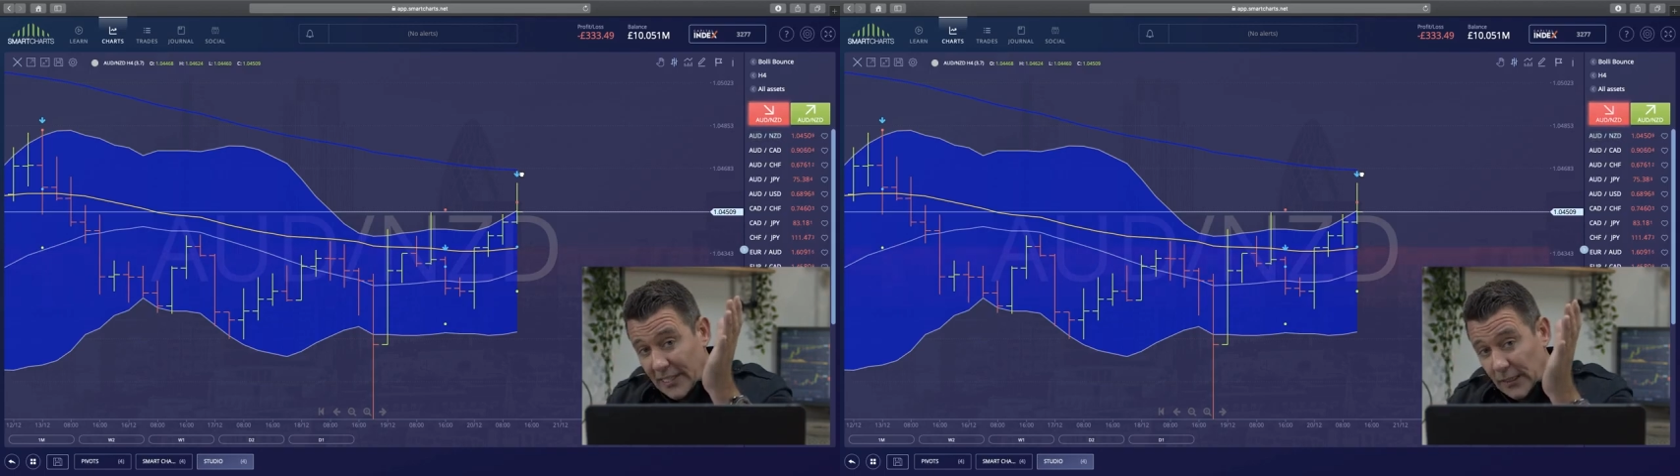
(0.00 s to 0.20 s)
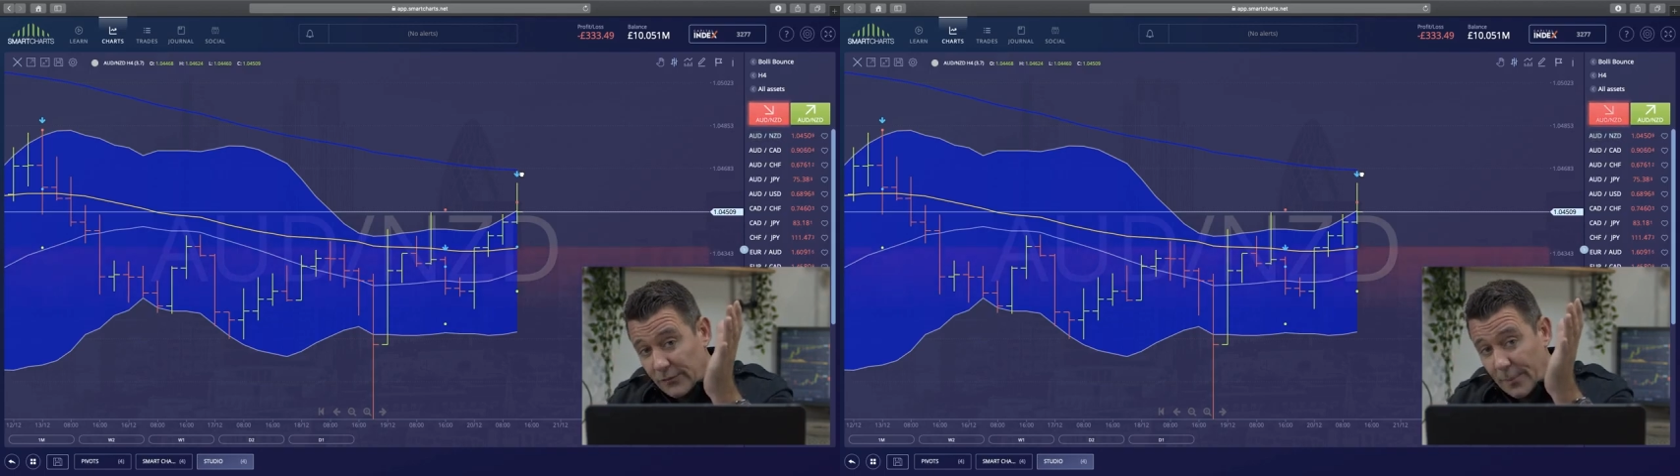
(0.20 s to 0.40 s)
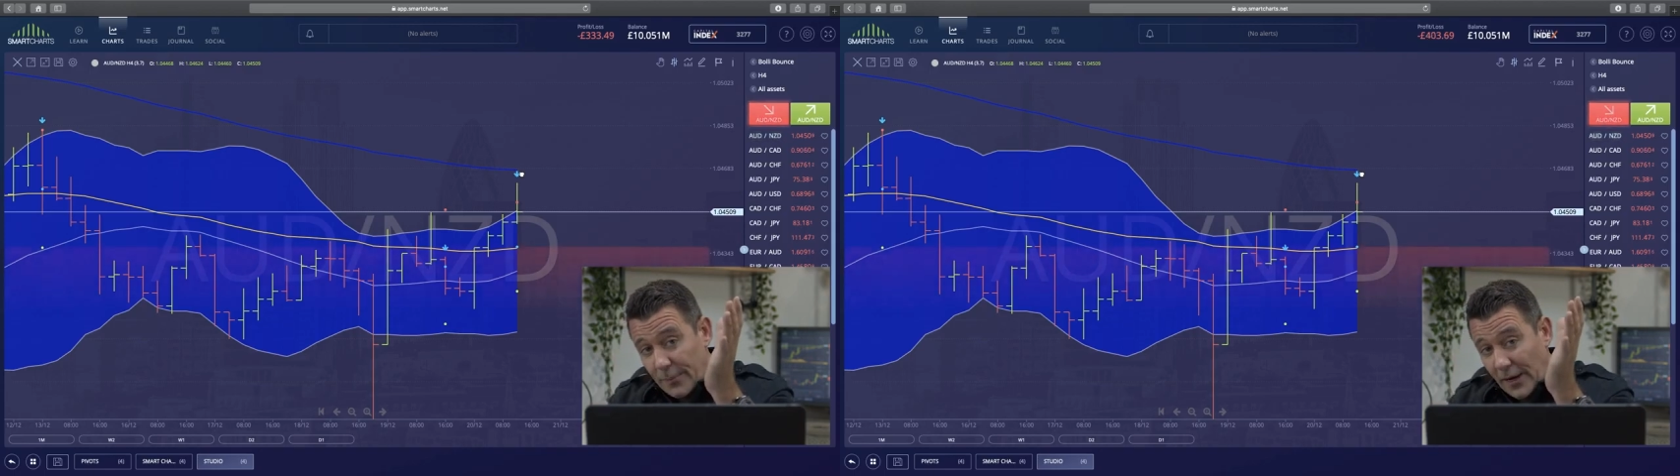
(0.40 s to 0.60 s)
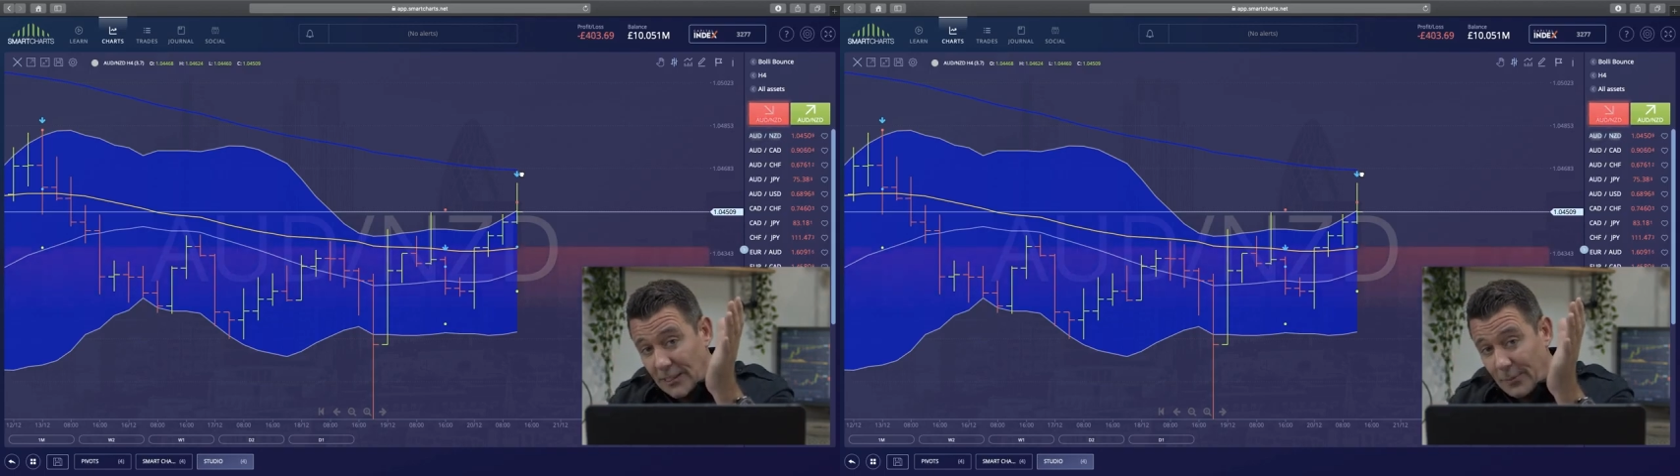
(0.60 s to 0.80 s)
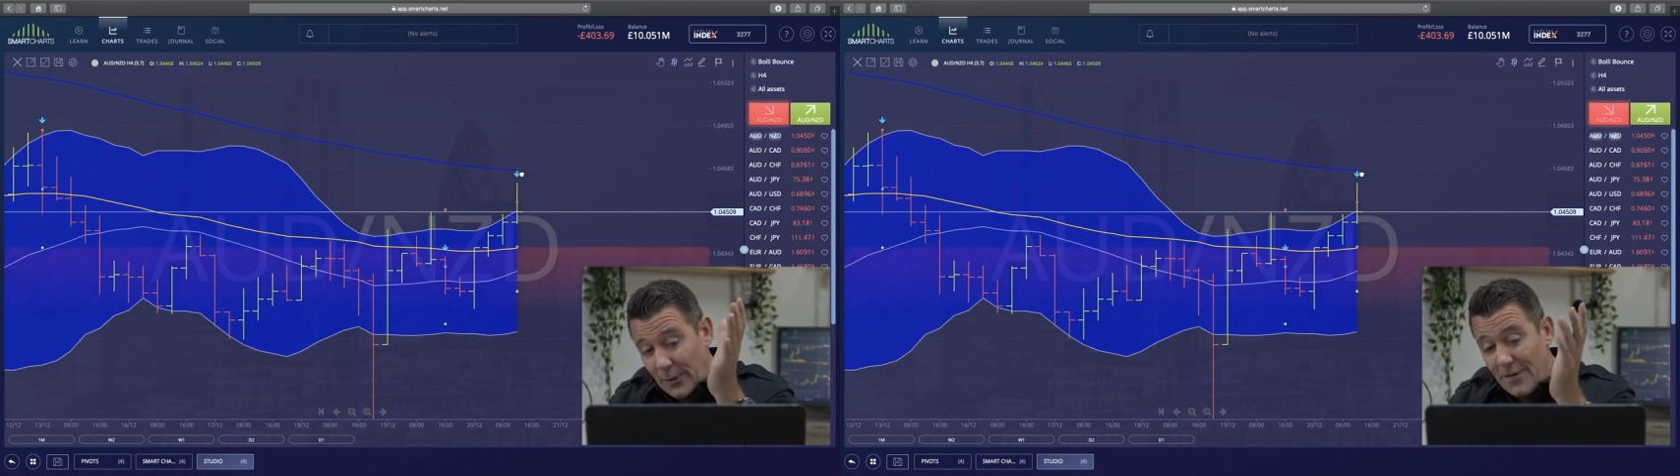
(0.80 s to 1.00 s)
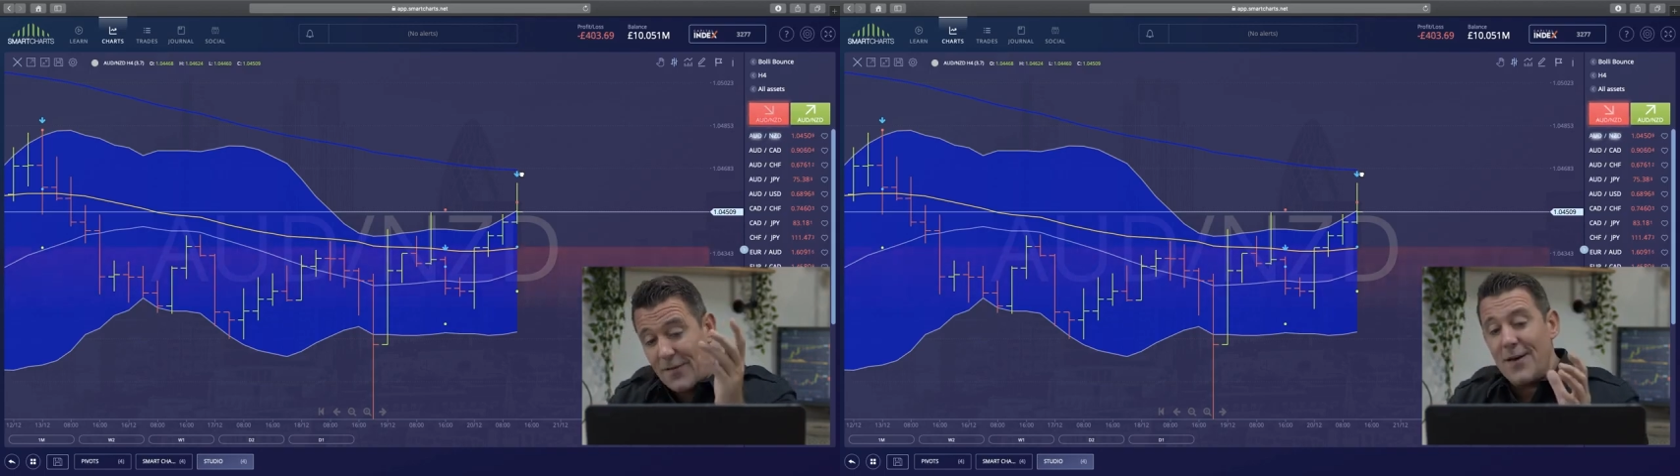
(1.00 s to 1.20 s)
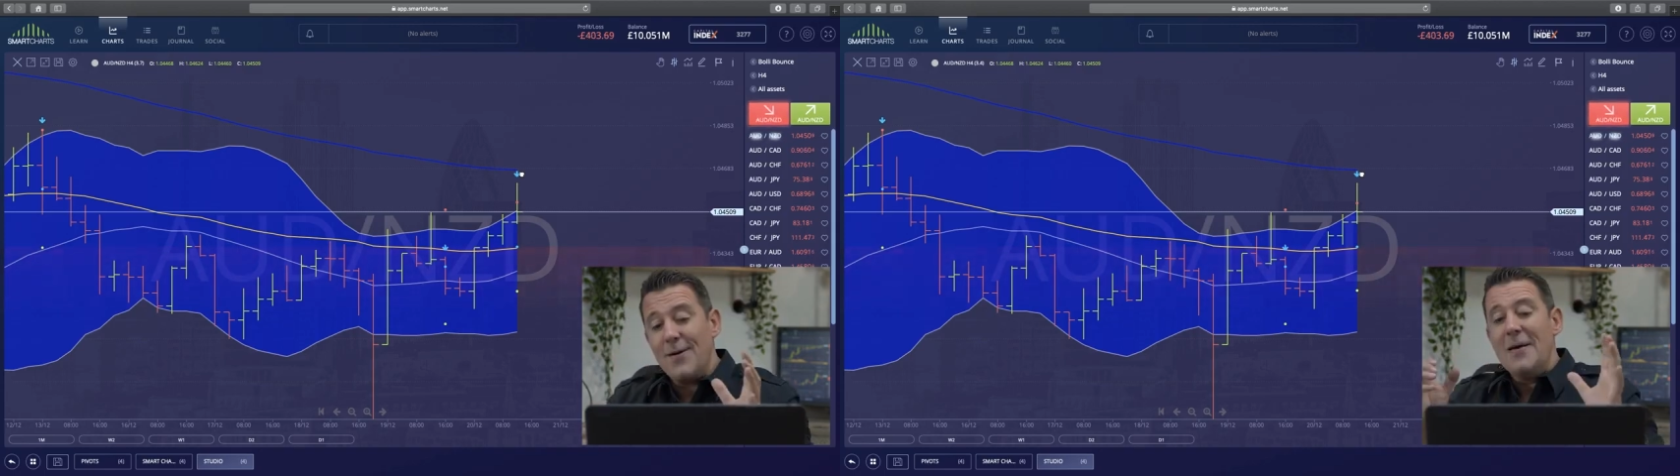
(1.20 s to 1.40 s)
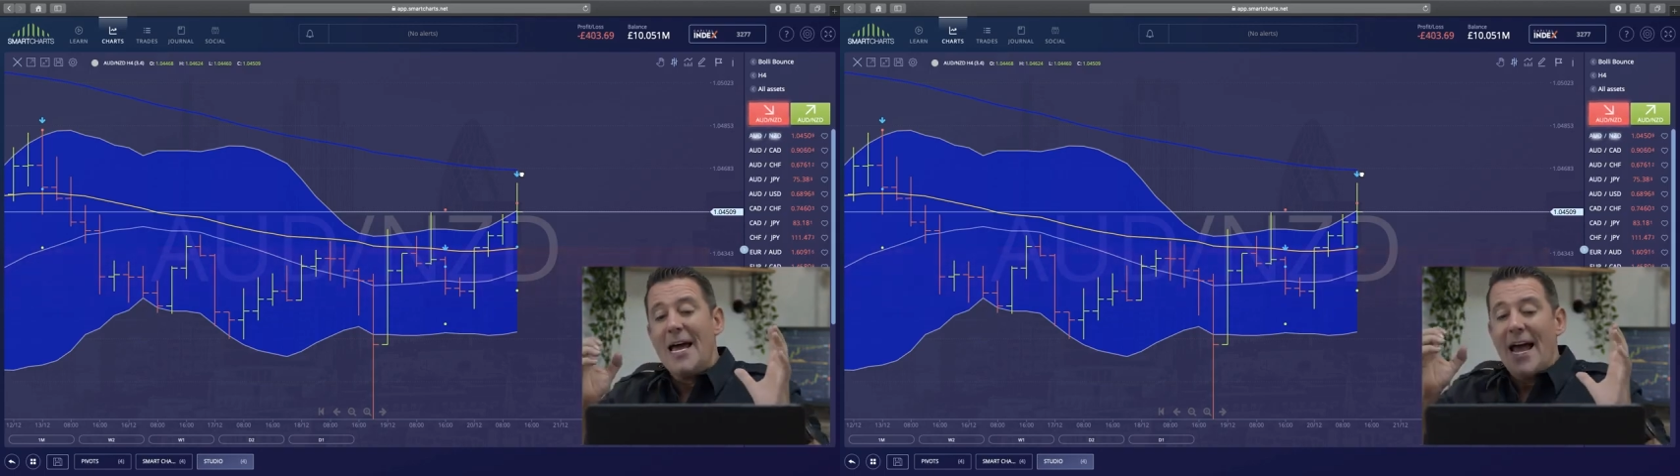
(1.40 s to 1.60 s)
signal from a price point of
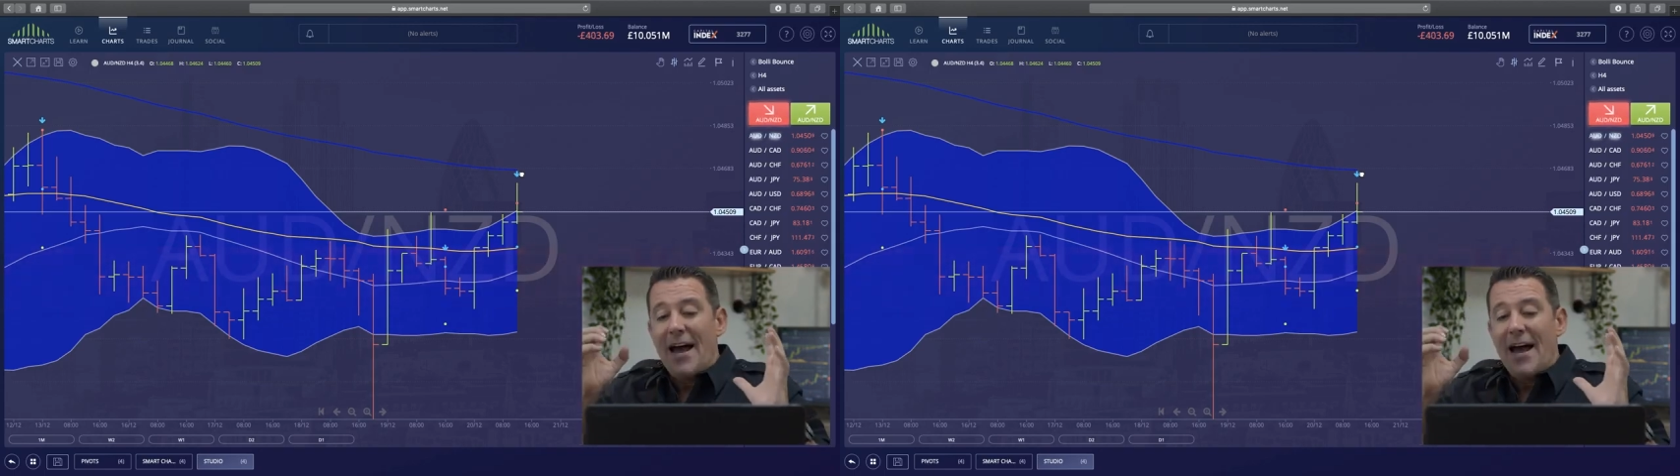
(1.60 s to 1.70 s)
view.